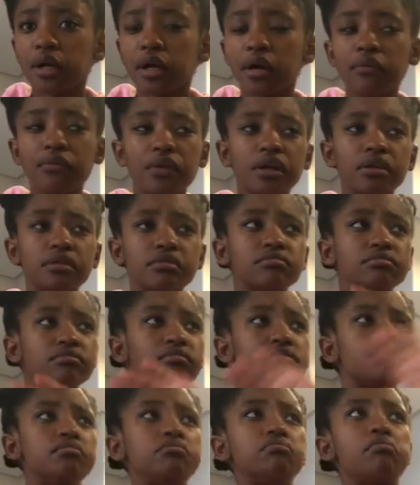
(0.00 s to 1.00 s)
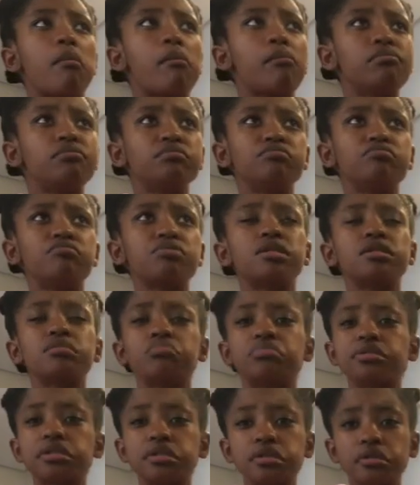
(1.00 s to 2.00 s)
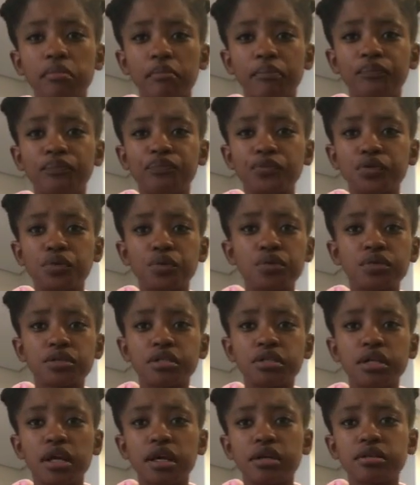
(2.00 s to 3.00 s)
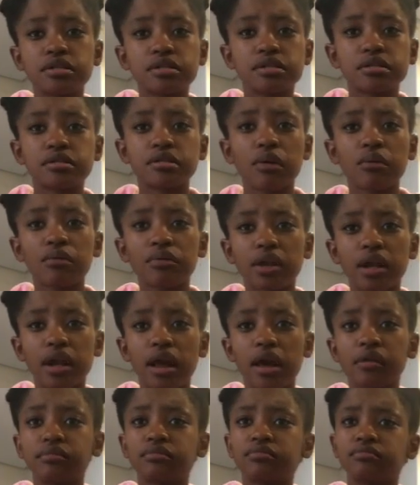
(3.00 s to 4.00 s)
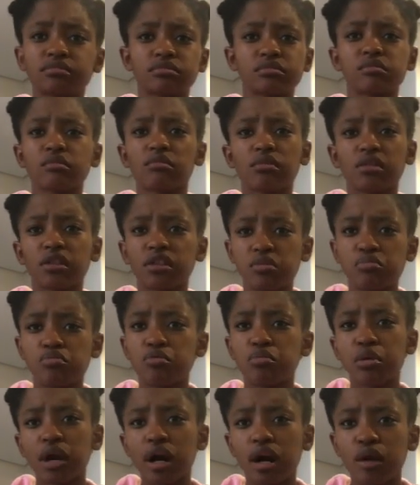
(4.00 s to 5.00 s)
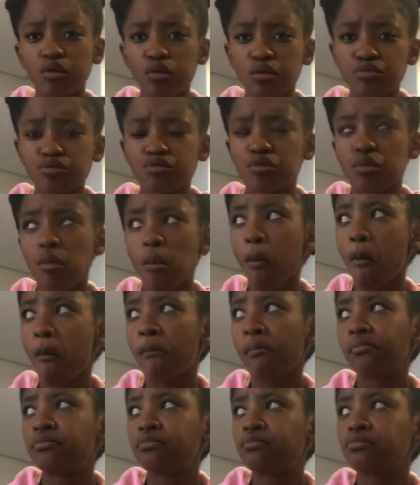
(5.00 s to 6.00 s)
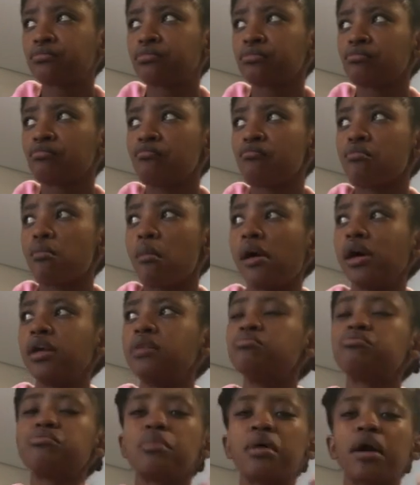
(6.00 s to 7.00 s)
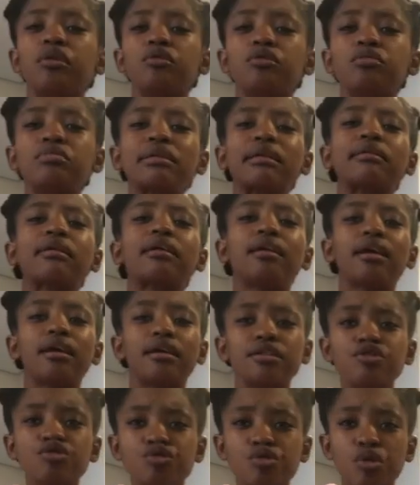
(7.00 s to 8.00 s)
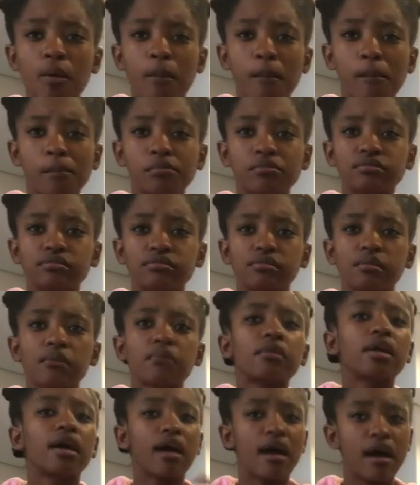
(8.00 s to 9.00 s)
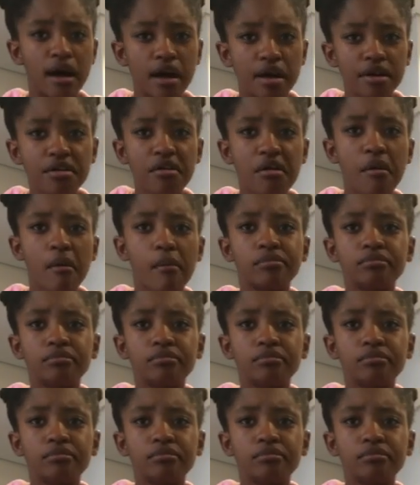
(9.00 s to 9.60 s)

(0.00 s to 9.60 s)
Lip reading: And then, pity, 2 days down the line, the pooping alone. And pooping alone, then I'm like, Indo, guy.